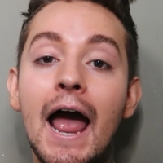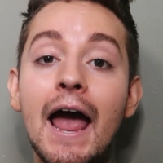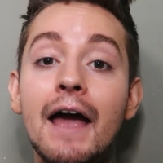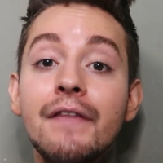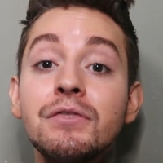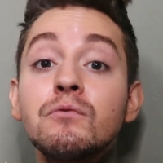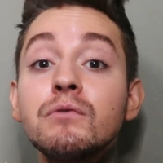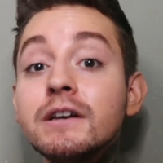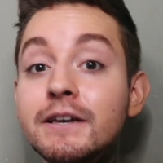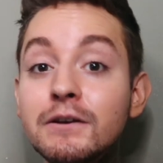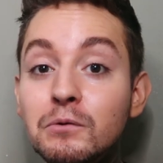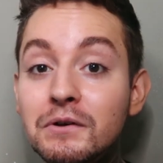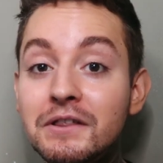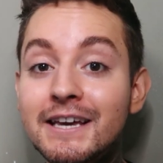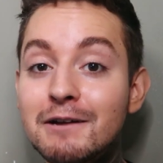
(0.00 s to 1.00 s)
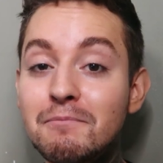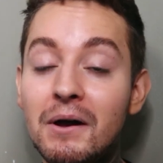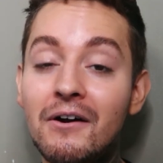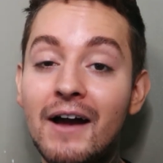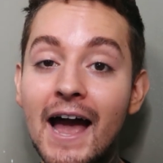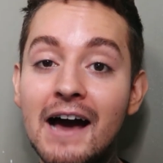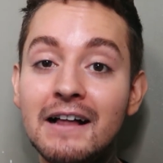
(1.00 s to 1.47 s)
And the really cool thing
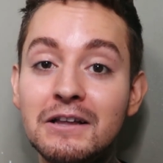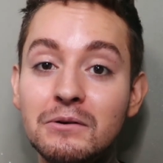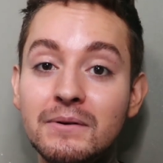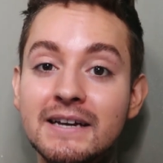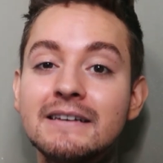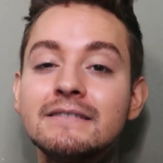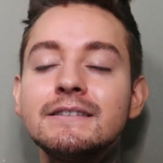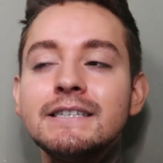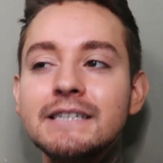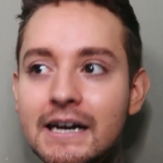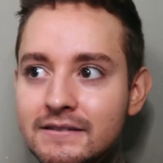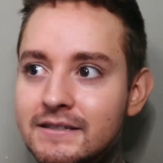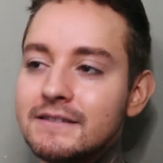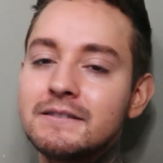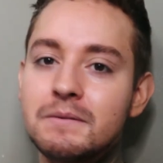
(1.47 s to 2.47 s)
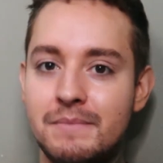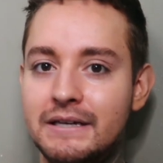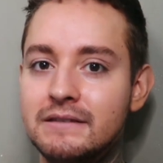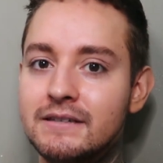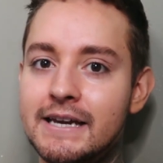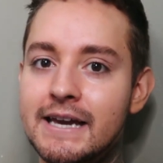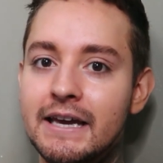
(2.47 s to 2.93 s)
about aloe is, yes, it's
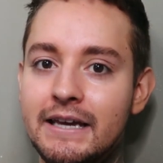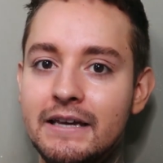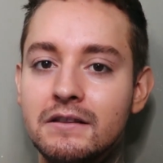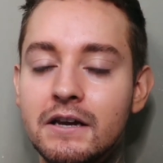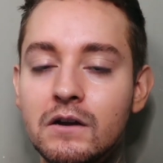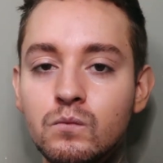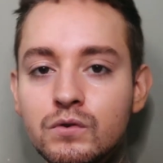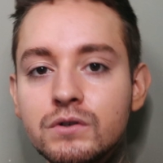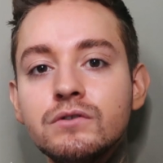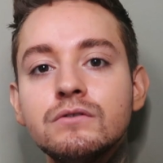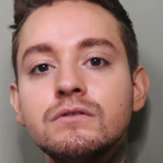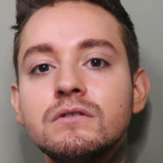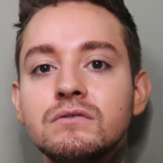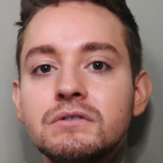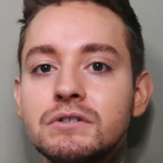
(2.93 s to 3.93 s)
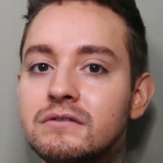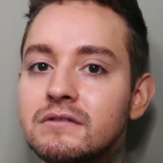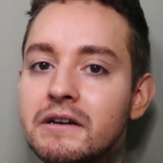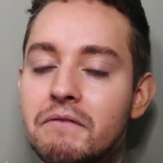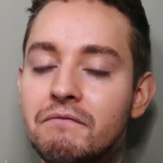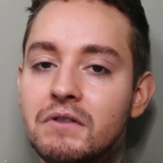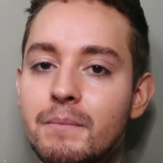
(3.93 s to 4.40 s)
amazing at healing wounds,
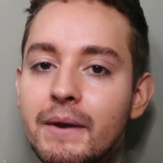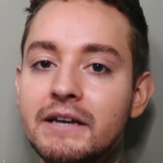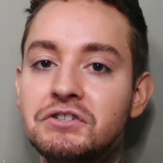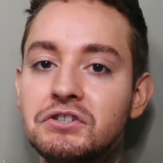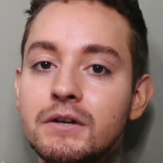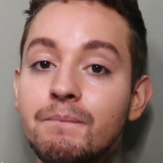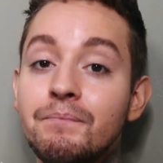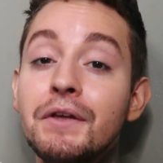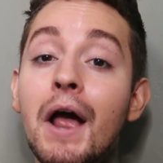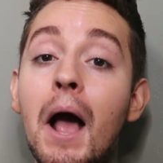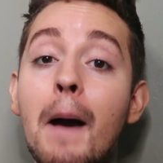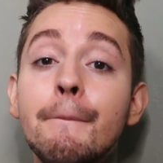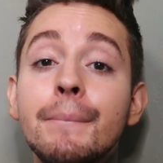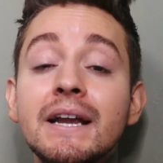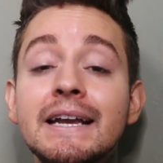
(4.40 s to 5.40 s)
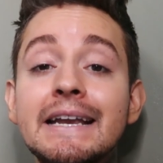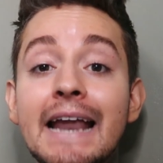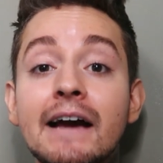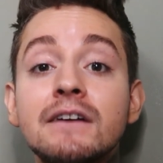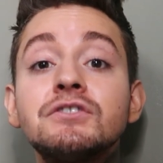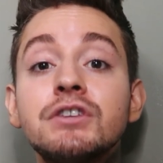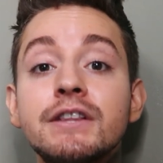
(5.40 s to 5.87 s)
reducing inflammation, but it
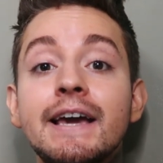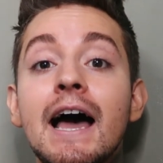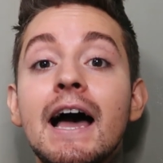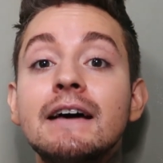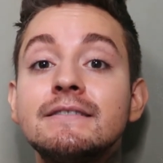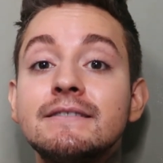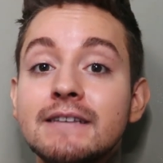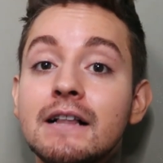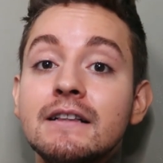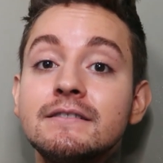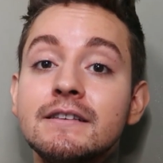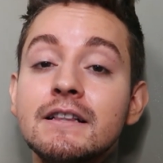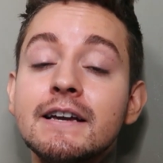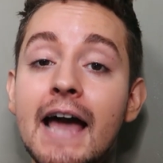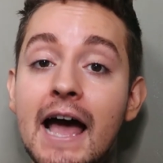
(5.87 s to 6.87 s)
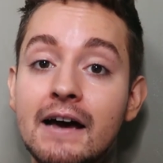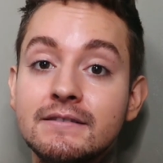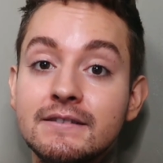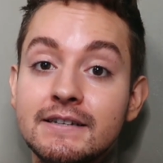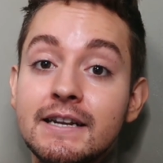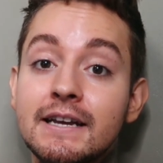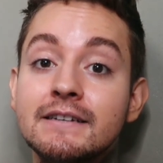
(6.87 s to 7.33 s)
naturally has salicylic
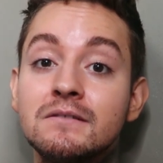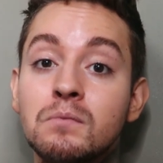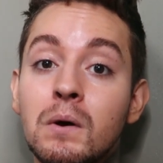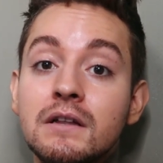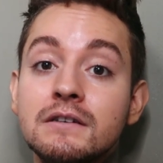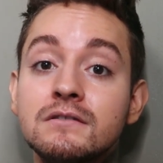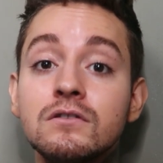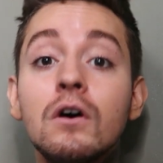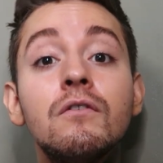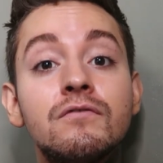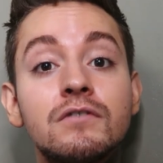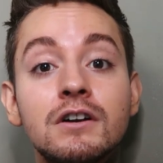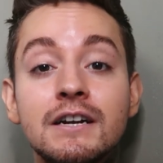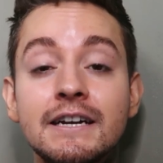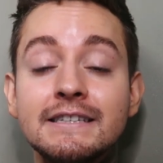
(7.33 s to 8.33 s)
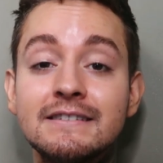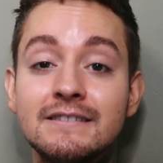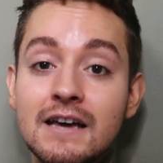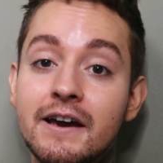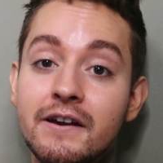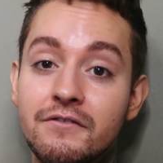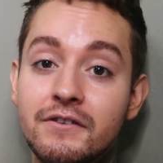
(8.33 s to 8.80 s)
acid as well as sulfur
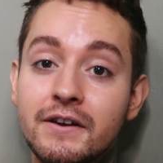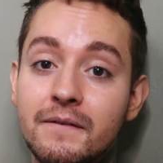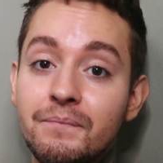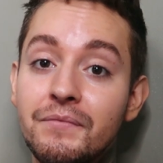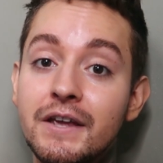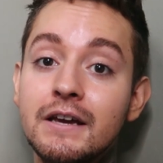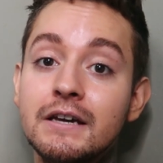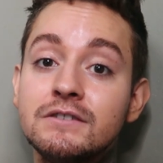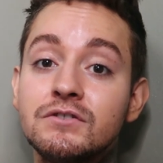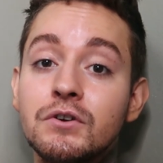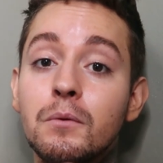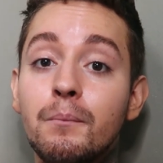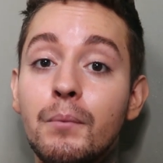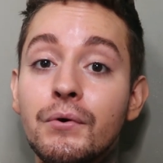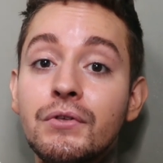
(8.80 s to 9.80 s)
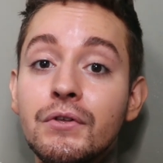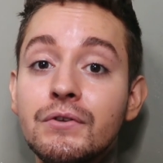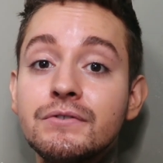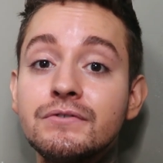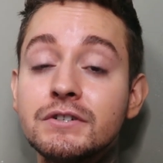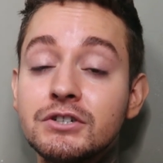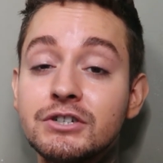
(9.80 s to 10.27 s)
inside of it. So both of
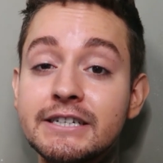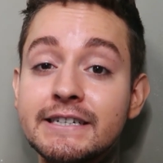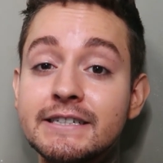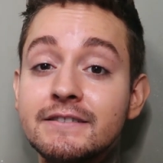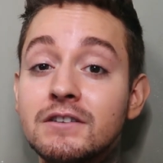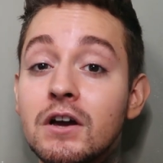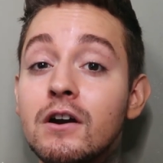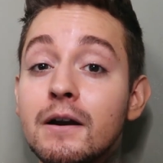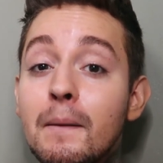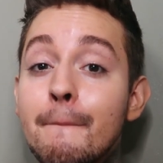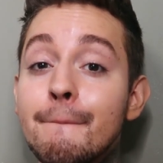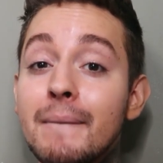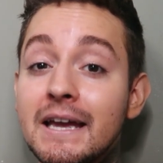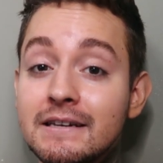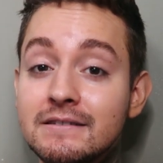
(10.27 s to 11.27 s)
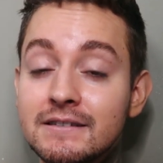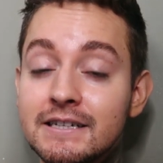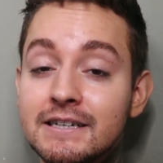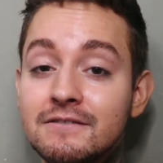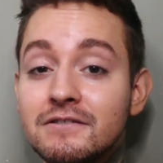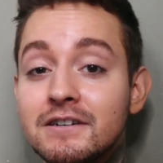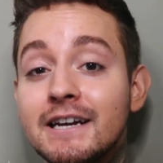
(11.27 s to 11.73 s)
those ingredients are
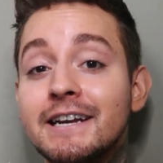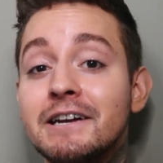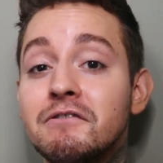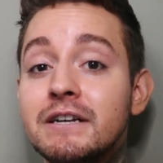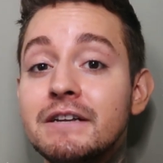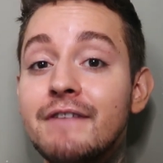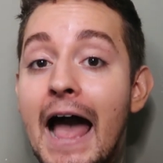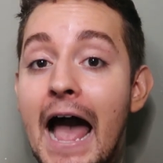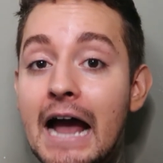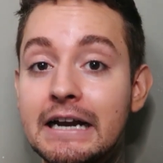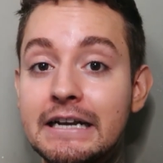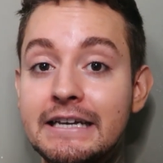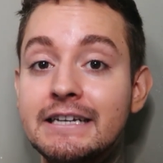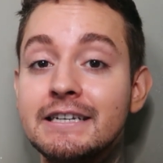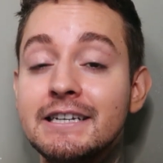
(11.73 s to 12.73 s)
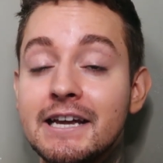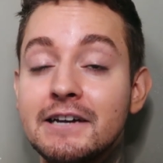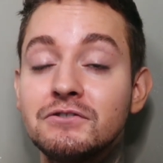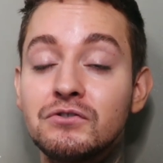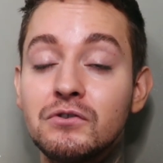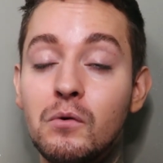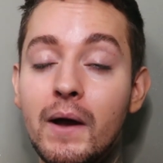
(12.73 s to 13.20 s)
amazing for getting rid of acne in a
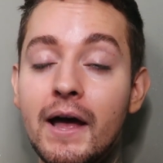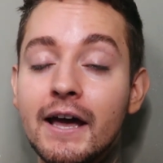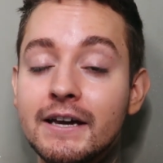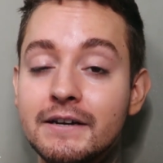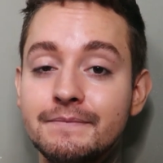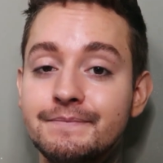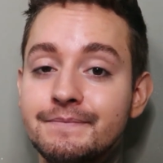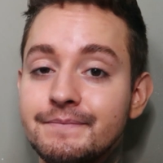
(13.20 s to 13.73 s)
natural way.